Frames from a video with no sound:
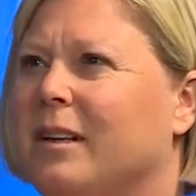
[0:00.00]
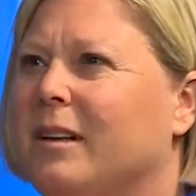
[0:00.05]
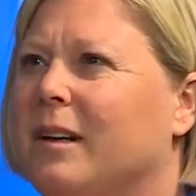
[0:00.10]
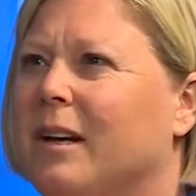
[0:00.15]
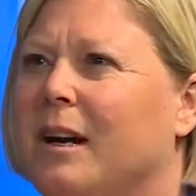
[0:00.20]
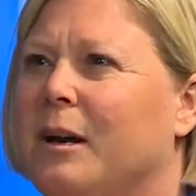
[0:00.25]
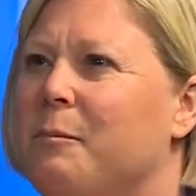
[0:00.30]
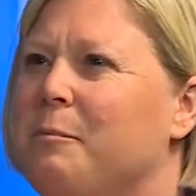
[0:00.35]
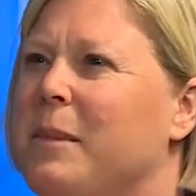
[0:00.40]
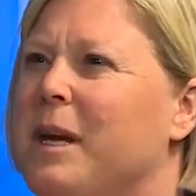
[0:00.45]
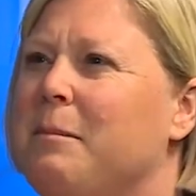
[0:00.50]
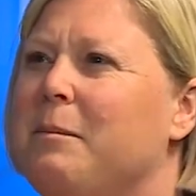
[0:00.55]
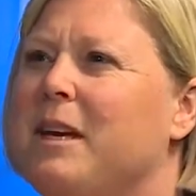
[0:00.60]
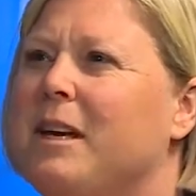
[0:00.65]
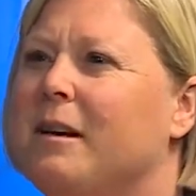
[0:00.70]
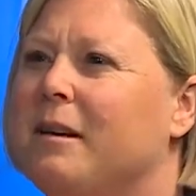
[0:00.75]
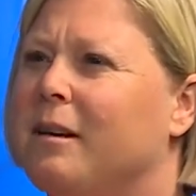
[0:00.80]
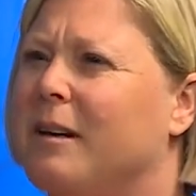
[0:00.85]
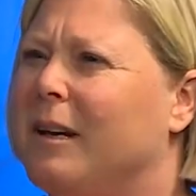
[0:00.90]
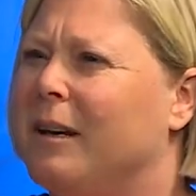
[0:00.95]
uh
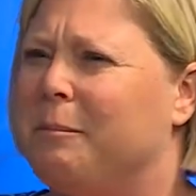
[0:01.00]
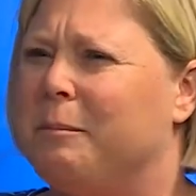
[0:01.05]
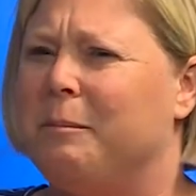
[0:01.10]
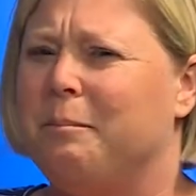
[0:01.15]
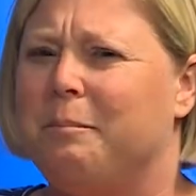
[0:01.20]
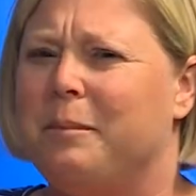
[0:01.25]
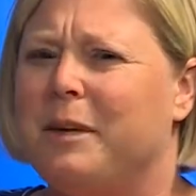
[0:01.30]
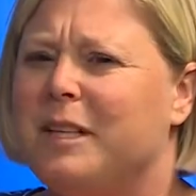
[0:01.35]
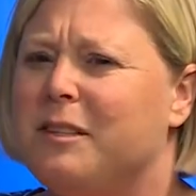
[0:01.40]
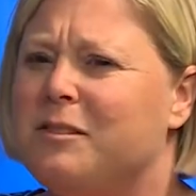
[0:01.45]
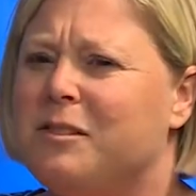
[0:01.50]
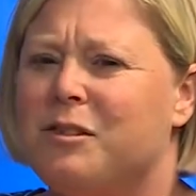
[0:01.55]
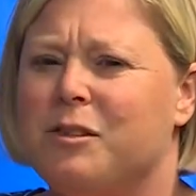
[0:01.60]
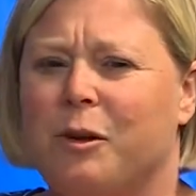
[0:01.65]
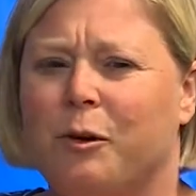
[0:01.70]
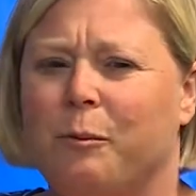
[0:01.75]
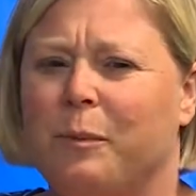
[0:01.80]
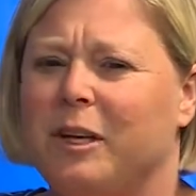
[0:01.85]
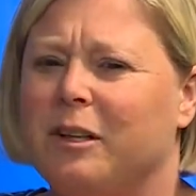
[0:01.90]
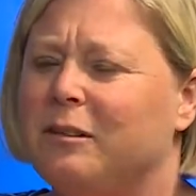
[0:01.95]
maybe a, a big
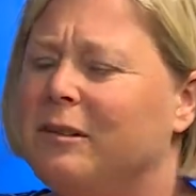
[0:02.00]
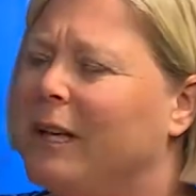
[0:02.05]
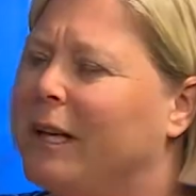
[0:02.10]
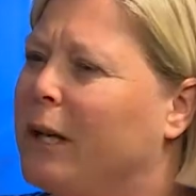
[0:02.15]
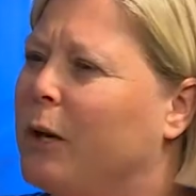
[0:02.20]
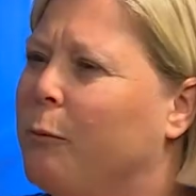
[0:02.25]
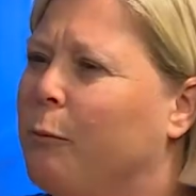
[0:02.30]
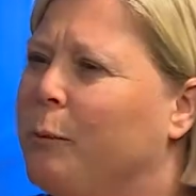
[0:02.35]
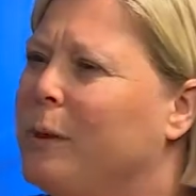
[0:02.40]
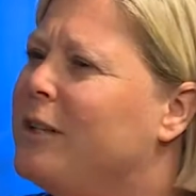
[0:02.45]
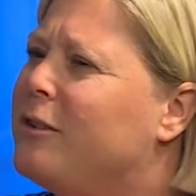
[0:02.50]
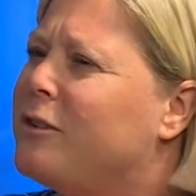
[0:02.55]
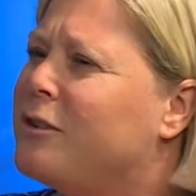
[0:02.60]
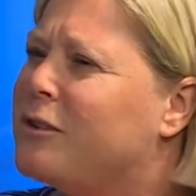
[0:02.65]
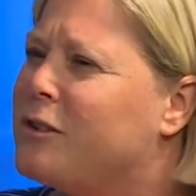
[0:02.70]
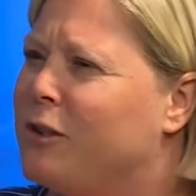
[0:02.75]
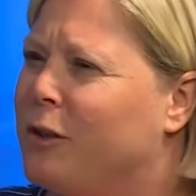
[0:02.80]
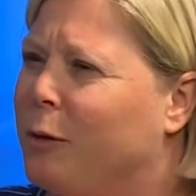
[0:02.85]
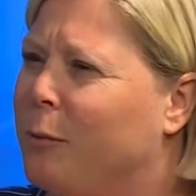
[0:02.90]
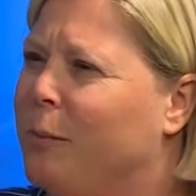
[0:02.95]
snow melt, like a winter
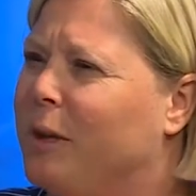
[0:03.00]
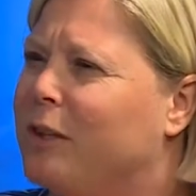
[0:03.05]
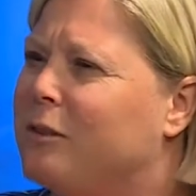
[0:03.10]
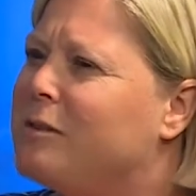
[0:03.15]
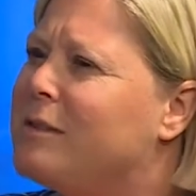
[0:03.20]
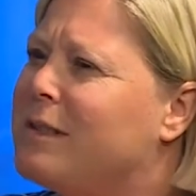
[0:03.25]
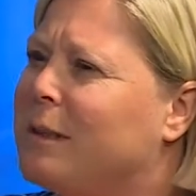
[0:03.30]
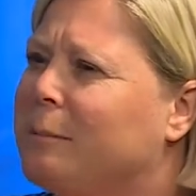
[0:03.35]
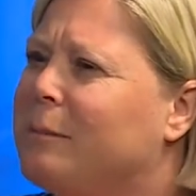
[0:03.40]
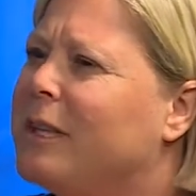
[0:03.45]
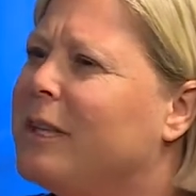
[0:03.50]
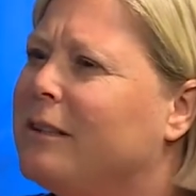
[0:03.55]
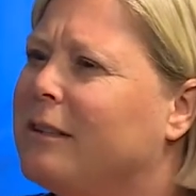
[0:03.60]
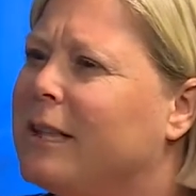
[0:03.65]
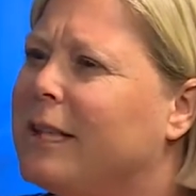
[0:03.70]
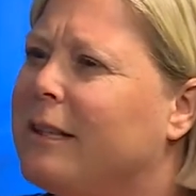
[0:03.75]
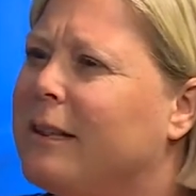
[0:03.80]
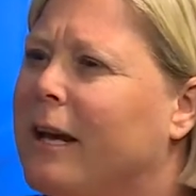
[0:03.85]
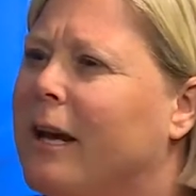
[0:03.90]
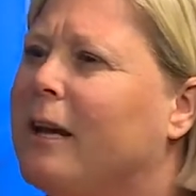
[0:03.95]
snow melt, something
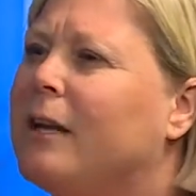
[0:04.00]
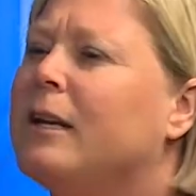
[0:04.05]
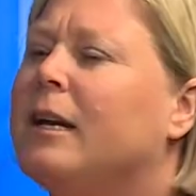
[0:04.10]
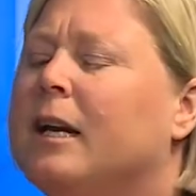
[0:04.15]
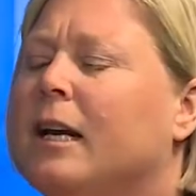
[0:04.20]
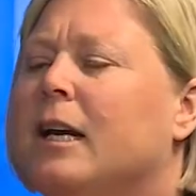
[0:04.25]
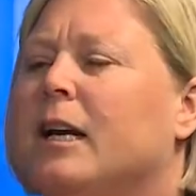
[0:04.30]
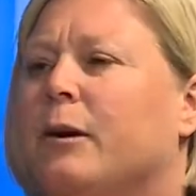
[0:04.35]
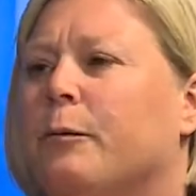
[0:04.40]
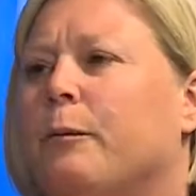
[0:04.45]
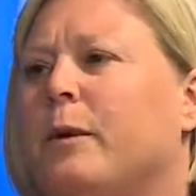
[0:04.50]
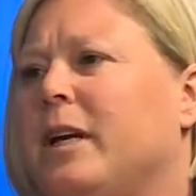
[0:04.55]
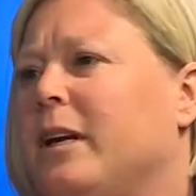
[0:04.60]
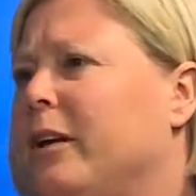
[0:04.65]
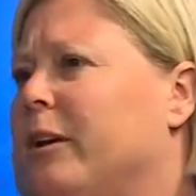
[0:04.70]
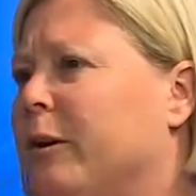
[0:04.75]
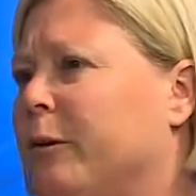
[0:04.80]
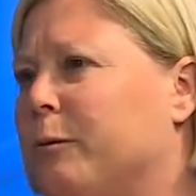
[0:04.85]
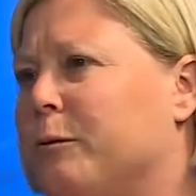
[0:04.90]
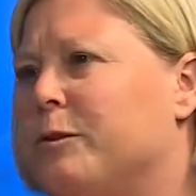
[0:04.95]
like that, we
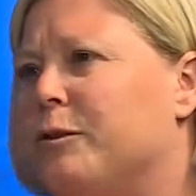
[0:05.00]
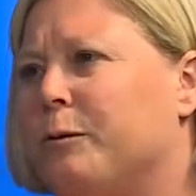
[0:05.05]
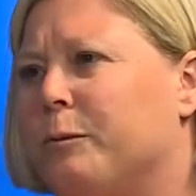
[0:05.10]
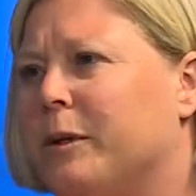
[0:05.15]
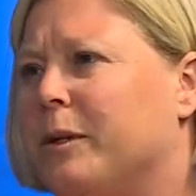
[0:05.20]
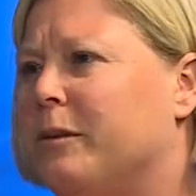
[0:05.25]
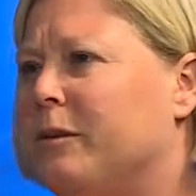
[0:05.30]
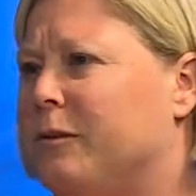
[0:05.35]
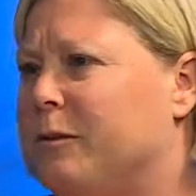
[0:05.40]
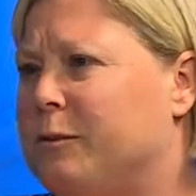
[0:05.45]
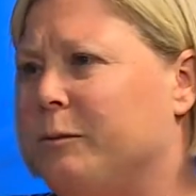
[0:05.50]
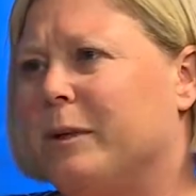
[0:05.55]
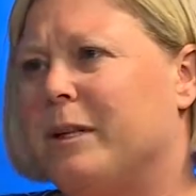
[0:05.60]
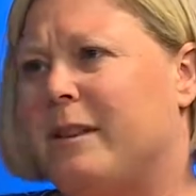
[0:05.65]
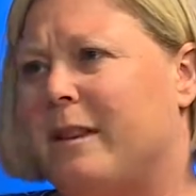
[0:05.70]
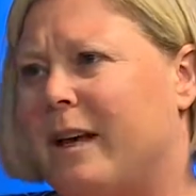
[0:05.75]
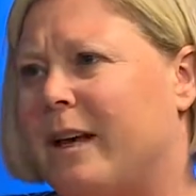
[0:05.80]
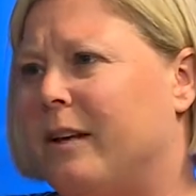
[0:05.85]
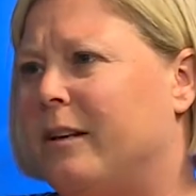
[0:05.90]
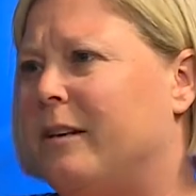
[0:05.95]
you know do it do
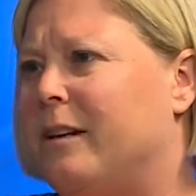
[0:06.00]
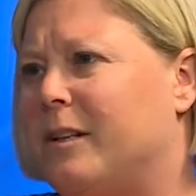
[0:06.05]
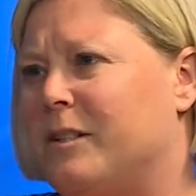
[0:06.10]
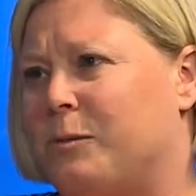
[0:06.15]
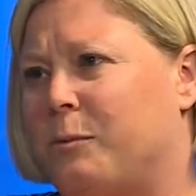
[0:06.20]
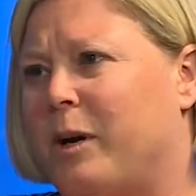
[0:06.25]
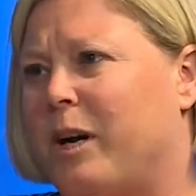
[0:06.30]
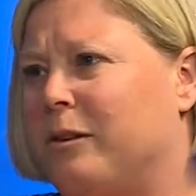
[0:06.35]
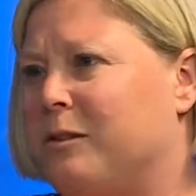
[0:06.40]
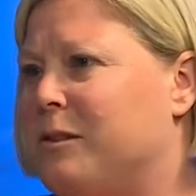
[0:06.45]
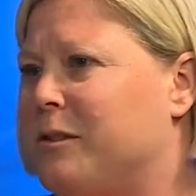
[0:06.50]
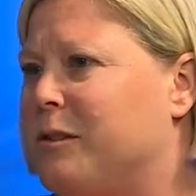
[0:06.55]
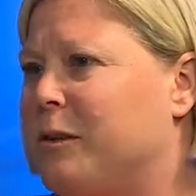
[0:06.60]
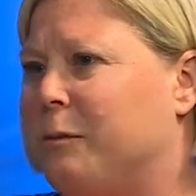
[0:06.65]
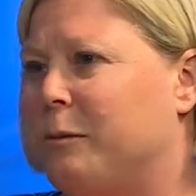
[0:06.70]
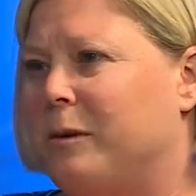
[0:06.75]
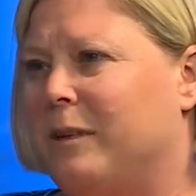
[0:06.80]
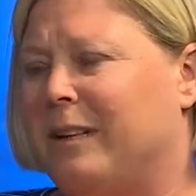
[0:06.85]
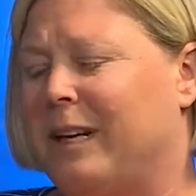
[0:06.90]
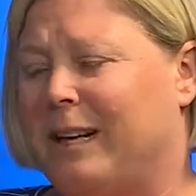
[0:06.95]
it then as well.
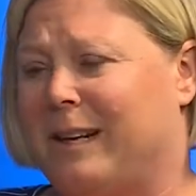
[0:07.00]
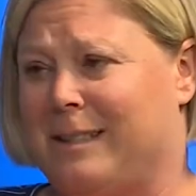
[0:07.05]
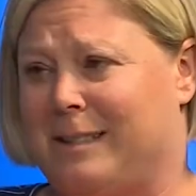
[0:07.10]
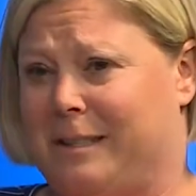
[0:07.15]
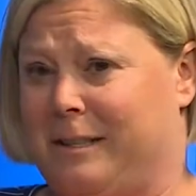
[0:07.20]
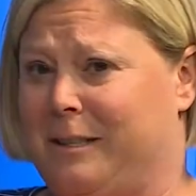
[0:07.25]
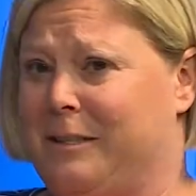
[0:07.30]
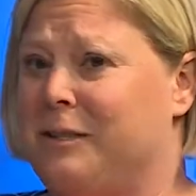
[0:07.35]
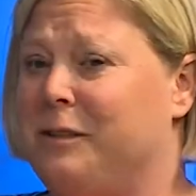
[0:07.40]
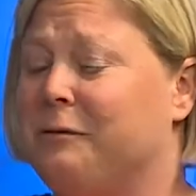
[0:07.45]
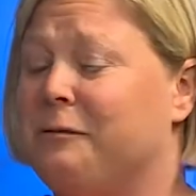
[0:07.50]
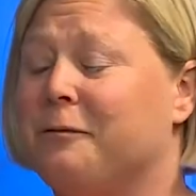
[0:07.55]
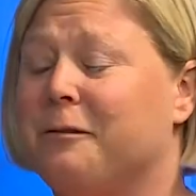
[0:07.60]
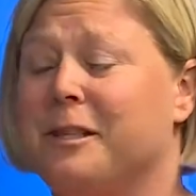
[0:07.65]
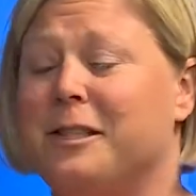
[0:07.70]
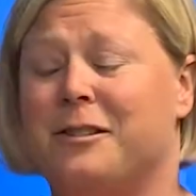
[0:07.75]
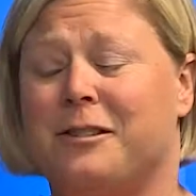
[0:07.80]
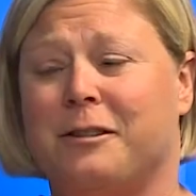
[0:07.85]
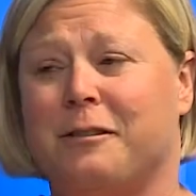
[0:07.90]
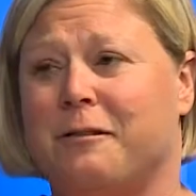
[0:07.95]
So like I said, it's a
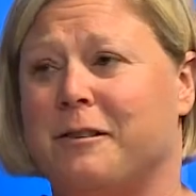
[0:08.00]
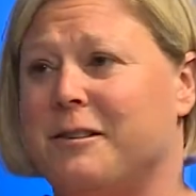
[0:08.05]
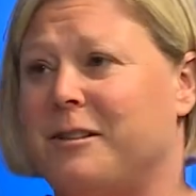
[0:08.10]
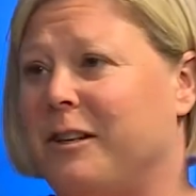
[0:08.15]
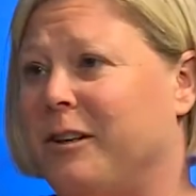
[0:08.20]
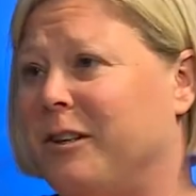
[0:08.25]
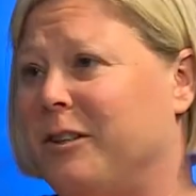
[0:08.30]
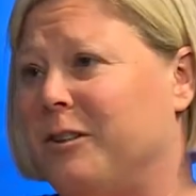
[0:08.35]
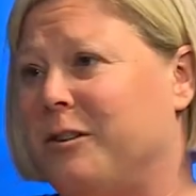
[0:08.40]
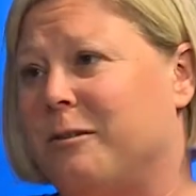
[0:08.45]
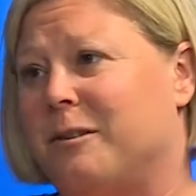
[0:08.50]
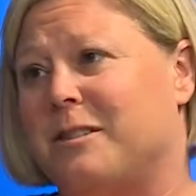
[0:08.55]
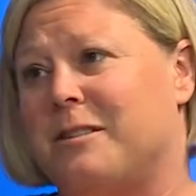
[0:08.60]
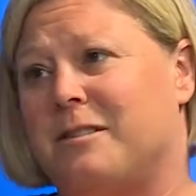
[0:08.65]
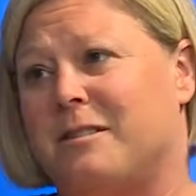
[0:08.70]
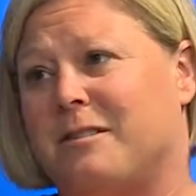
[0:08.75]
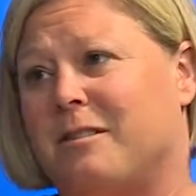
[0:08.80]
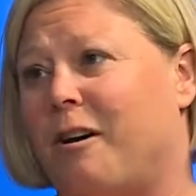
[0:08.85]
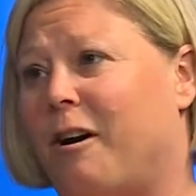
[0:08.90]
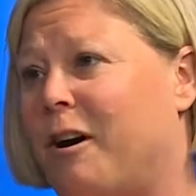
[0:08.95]
free service. You can do it as
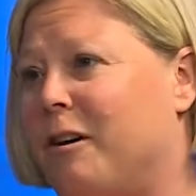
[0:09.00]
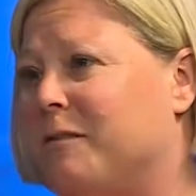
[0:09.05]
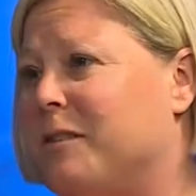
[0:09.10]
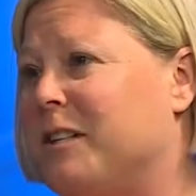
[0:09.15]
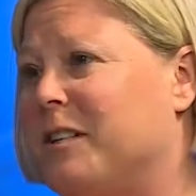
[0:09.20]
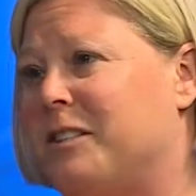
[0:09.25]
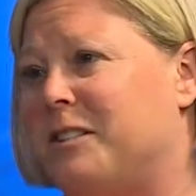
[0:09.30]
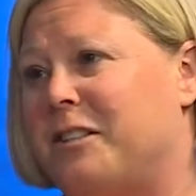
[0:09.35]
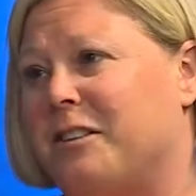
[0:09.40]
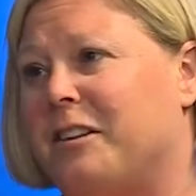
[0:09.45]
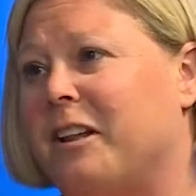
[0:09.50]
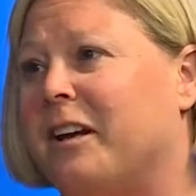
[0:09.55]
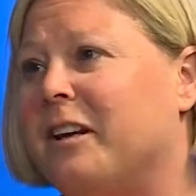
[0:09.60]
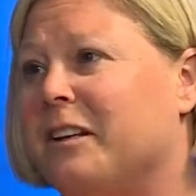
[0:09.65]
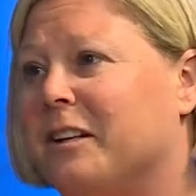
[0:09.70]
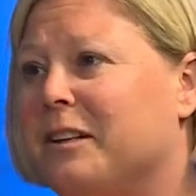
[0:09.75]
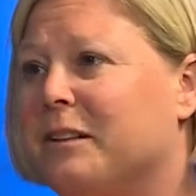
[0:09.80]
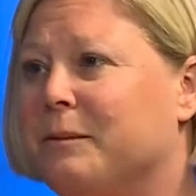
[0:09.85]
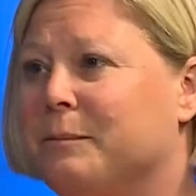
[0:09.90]
right. often as you'd like.